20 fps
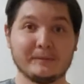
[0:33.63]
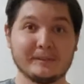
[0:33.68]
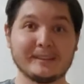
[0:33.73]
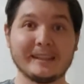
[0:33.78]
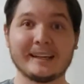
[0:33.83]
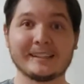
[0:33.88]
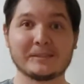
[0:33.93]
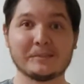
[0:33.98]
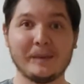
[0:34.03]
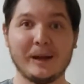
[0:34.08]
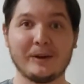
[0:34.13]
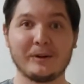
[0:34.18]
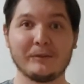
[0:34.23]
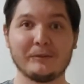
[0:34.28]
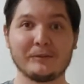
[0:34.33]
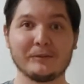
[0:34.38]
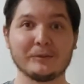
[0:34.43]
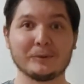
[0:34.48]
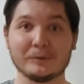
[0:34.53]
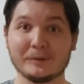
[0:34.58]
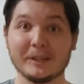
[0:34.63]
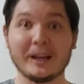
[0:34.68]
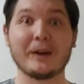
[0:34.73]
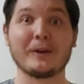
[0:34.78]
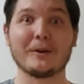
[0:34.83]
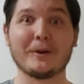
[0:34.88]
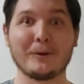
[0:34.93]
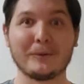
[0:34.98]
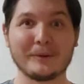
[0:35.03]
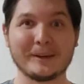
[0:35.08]
That's my review. Now
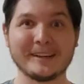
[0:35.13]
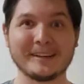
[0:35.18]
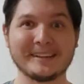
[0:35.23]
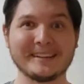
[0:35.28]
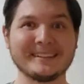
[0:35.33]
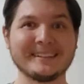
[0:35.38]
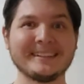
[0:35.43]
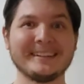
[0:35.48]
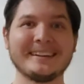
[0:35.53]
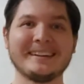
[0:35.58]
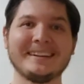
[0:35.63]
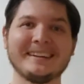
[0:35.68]
go read it.